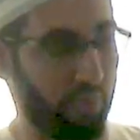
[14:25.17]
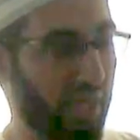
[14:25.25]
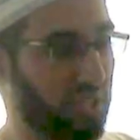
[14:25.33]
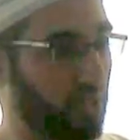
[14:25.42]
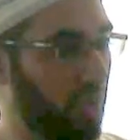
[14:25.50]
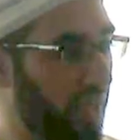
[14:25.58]
who
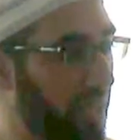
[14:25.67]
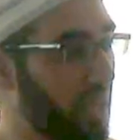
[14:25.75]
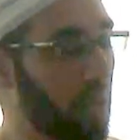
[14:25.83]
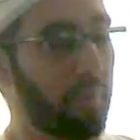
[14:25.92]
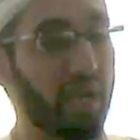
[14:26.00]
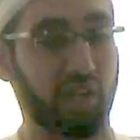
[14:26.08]
passed away.
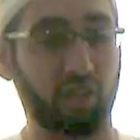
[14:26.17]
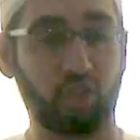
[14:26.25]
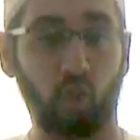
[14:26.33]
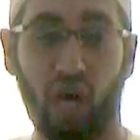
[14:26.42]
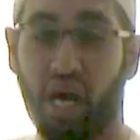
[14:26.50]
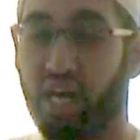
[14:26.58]
Make a
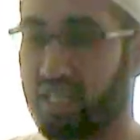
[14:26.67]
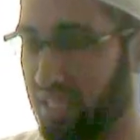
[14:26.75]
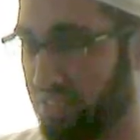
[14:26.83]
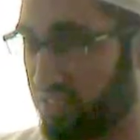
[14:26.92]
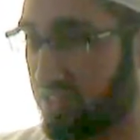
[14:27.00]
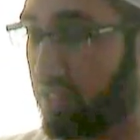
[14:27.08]
dua
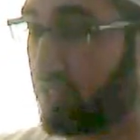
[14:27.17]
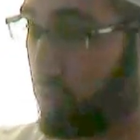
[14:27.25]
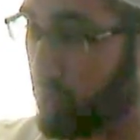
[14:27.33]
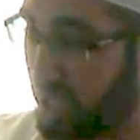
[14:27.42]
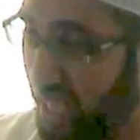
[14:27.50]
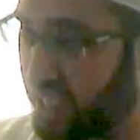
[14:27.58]
list
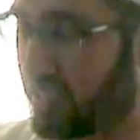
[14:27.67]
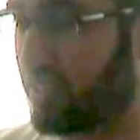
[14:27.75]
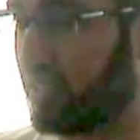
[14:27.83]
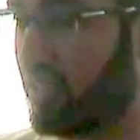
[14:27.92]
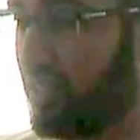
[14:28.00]
today.